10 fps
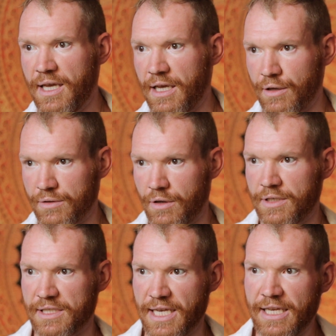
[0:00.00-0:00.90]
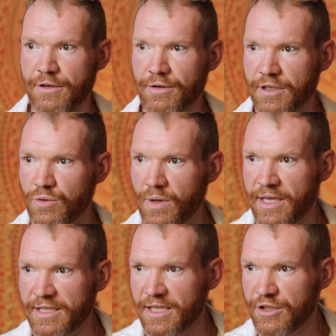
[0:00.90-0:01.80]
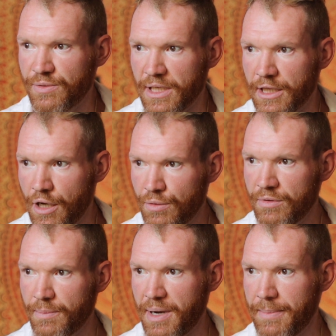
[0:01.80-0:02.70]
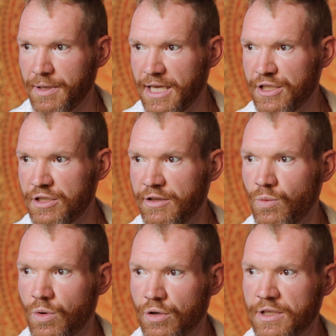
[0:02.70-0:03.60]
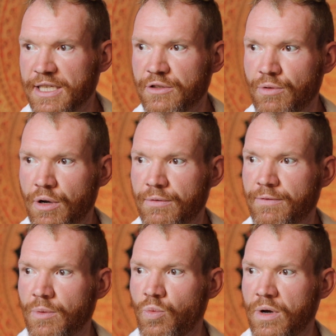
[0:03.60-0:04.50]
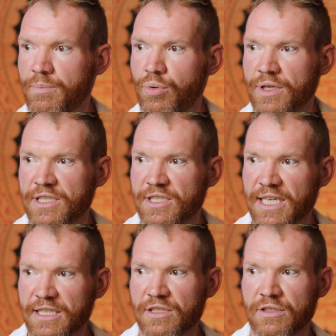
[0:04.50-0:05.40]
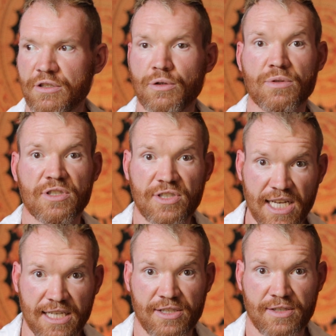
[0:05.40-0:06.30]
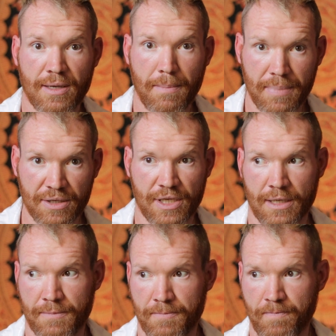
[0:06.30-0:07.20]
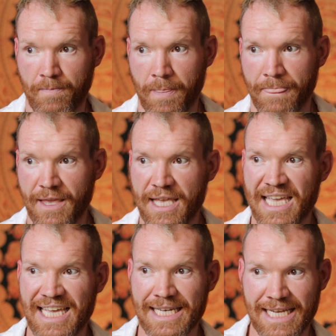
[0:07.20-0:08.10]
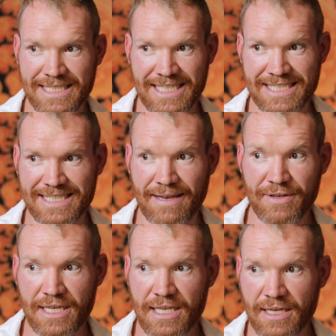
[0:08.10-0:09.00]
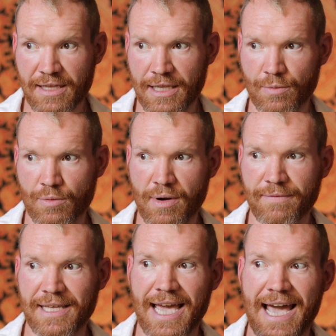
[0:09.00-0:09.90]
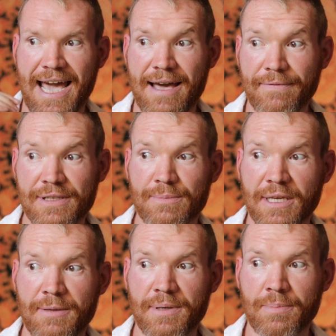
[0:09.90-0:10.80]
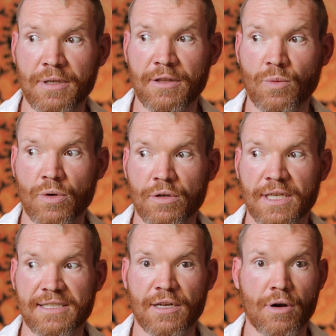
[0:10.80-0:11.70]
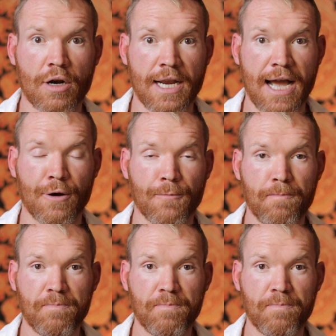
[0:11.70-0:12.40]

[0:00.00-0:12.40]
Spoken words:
It goes on to say, during the 20th century alone, the population in the world has grown from 1.6 to 6 billion. In 1970, there were roughly half as many people in the world as there are now.